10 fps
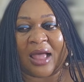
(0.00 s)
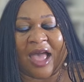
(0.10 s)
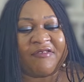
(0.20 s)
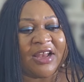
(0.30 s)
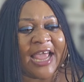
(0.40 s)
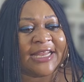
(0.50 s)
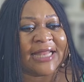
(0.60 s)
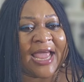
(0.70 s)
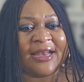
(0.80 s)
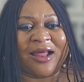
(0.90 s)
I feel like
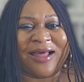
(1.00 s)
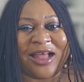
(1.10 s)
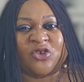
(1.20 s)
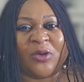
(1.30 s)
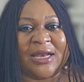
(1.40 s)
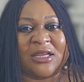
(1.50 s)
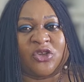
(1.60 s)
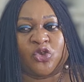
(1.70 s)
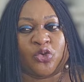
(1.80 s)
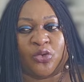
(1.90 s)
Diana actually
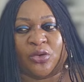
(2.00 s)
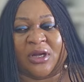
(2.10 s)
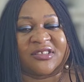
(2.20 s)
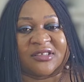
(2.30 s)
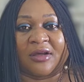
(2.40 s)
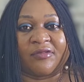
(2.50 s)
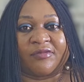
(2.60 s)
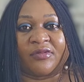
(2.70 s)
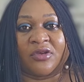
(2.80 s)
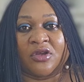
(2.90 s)
threw herself,
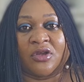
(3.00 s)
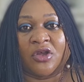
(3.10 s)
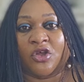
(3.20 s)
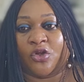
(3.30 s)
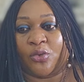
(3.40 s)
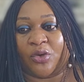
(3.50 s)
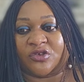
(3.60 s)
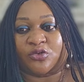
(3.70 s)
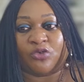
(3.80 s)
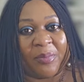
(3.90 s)

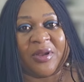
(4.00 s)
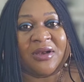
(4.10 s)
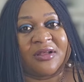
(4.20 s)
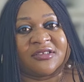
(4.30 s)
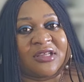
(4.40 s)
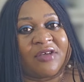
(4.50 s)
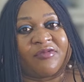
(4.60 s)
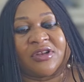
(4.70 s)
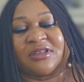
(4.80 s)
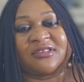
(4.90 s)
was rubbing herself
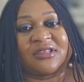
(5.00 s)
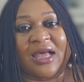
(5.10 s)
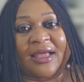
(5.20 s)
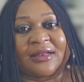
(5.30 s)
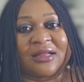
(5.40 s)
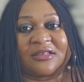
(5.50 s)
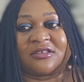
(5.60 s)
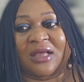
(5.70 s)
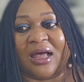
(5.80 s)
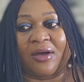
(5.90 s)
on this guy.
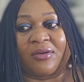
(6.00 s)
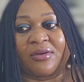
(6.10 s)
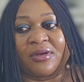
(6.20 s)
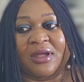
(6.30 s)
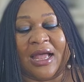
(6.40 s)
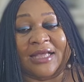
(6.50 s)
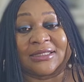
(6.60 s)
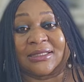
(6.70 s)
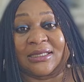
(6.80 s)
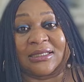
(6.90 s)
That's how I
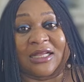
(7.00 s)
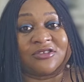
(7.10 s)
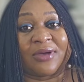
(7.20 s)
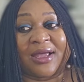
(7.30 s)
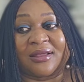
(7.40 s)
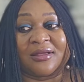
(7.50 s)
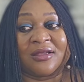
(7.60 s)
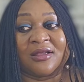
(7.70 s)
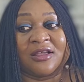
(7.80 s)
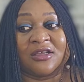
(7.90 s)
see it. That's why
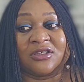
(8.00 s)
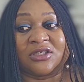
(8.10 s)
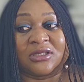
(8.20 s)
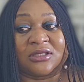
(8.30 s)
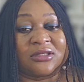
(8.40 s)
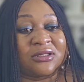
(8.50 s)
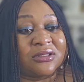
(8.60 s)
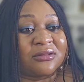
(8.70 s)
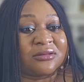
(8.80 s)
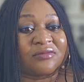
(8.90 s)

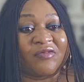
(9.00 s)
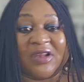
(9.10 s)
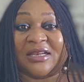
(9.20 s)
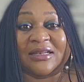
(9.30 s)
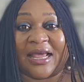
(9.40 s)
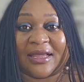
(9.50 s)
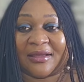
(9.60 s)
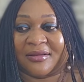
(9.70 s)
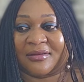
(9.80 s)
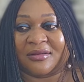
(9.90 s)
she's feeling like
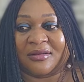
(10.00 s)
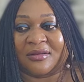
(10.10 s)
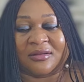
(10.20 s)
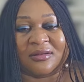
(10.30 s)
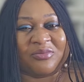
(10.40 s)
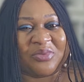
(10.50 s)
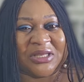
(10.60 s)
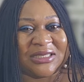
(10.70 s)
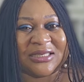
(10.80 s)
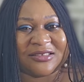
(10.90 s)

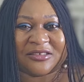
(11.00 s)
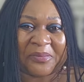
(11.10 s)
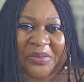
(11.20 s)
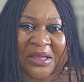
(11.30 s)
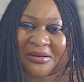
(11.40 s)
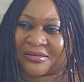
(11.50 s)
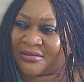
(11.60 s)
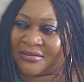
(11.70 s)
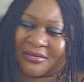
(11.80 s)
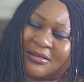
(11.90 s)
BT is something.
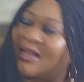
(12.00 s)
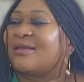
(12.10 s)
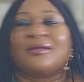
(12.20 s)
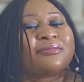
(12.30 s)
Like,